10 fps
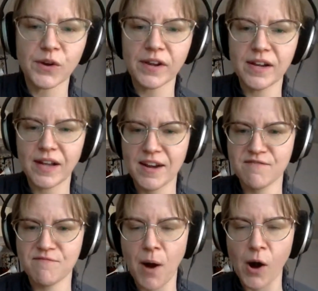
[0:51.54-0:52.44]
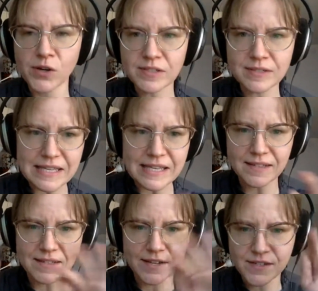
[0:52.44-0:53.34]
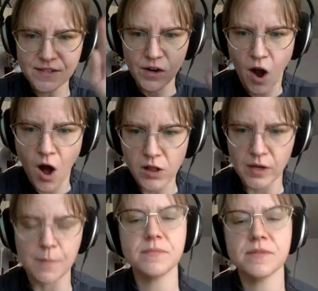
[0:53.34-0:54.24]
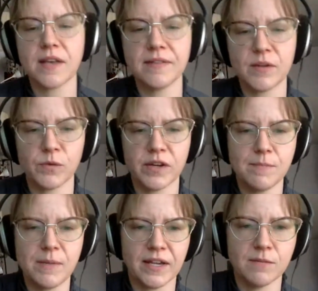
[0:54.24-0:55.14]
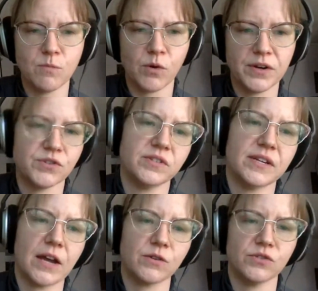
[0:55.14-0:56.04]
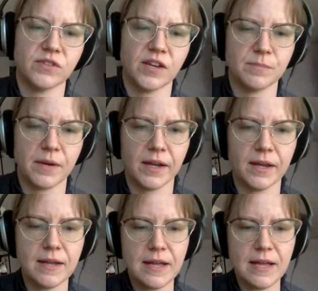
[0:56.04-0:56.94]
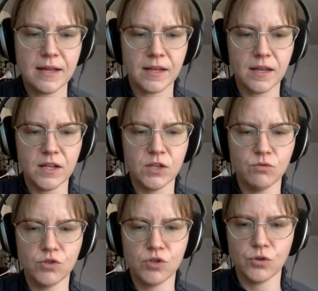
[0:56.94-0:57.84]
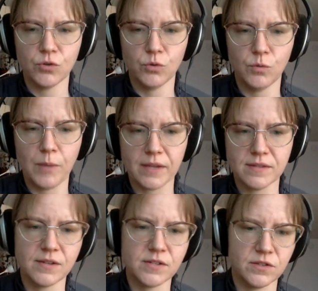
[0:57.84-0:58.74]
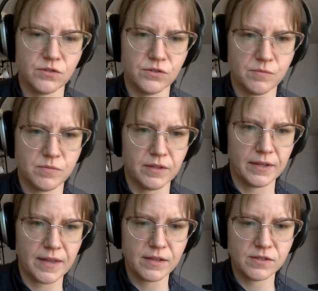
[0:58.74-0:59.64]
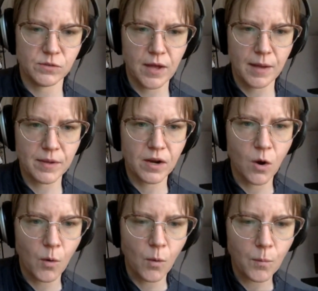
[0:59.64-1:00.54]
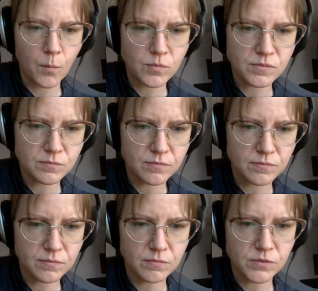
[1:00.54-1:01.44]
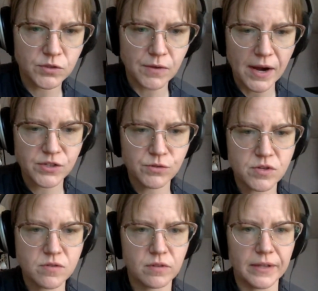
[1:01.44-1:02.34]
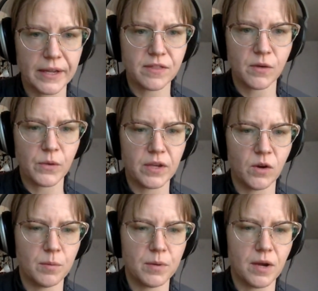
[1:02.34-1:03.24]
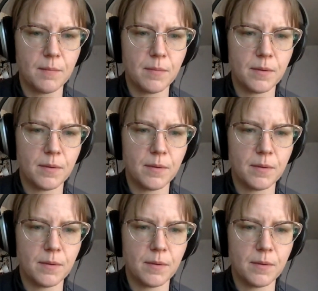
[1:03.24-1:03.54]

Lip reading: gonna kind of parse these into their columns, and then we're gonna make it a more interesting exercise by getting you to make a sentence or something like that. So I'm gonna direct you to the link that we can open up.